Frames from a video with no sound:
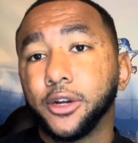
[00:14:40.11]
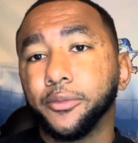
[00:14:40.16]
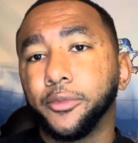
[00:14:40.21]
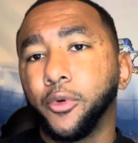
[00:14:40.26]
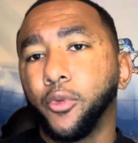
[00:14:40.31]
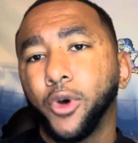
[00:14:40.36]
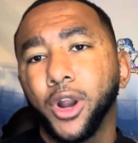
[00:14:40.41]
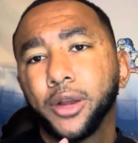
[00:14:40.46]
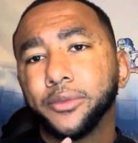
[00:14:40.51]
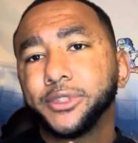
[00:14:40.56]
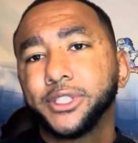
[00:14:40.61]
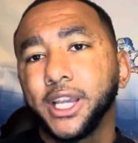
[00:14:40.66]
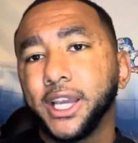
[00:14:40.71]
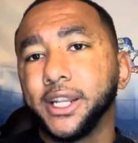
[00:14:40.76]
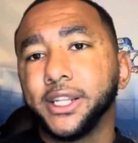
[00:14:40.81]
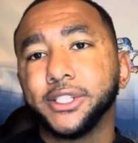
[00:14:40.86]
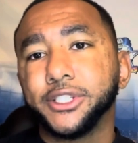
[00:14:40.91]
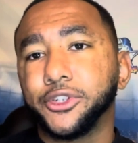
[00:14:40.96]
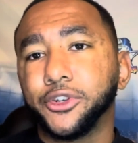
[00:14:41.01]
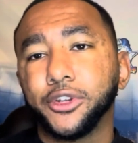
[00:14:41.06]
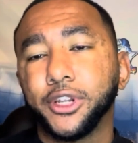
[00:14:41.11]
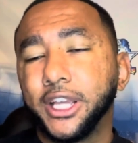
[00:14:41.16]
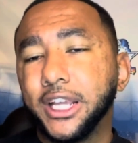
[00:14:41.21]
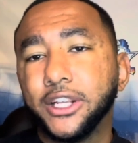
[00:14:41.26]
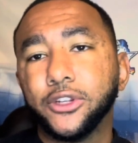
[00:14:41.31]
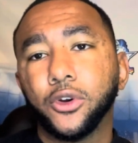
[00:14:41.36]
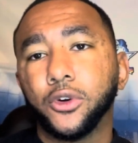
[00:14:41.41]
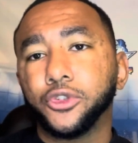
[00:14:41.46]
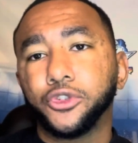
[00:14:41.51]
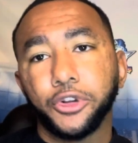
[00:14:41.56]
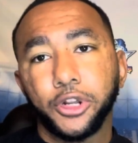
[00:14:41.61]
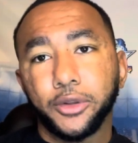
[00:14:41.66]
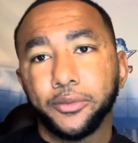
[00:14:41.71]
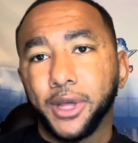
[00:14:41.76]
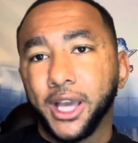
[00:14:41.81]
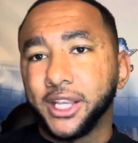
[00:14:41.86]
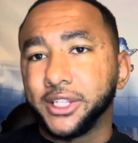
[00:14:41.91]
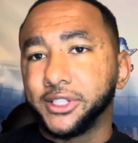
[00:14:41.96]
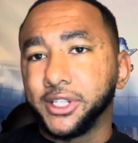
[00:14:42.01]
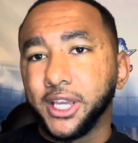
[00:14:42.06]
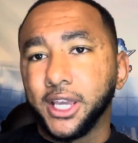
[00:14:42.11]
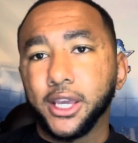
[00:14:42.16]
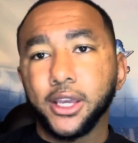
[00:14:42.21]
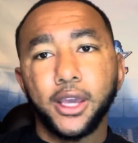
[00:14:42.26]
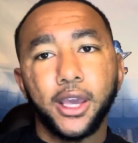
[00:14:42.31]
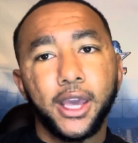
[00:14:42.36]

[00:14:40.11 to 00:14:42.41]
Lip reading: But what I'm saying is, he don't treat him like Zeke,